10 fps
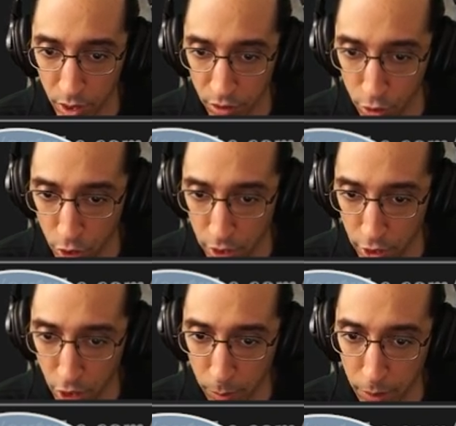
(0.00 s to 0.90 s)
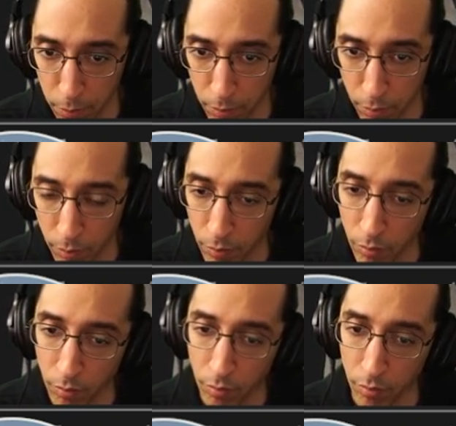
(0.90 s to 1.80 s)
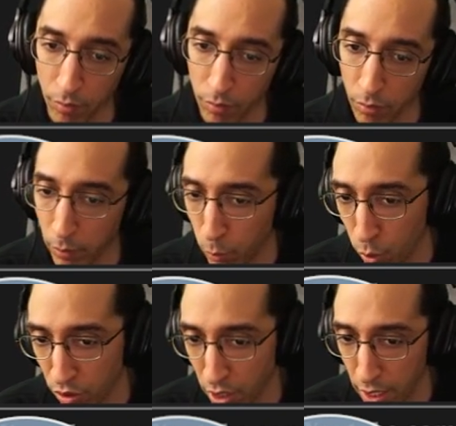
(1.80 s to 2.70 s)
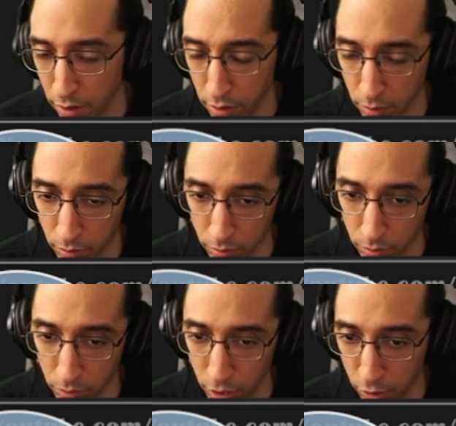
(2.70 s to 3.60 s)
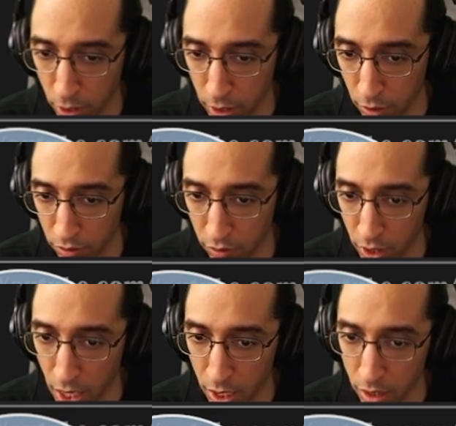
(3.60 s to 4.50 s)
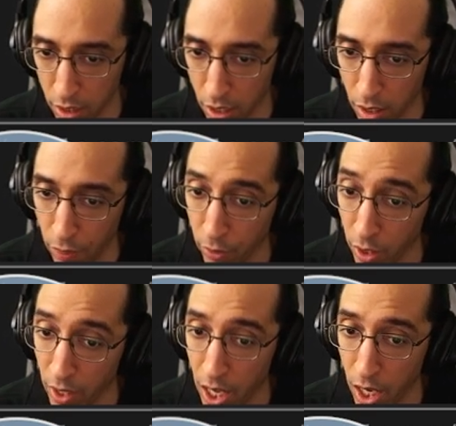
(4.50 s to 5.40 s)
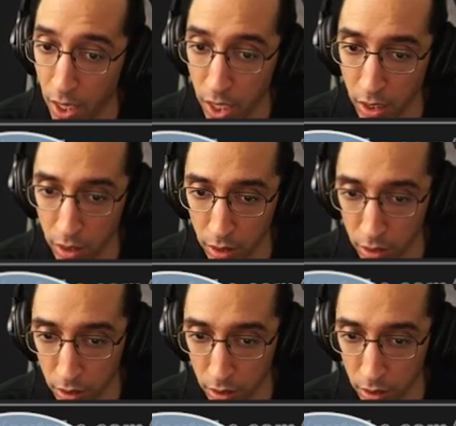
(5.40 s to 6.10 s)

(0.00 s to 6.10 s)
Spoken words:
I'm going to extend. It's threatening this for an eye. Threatening the Hane.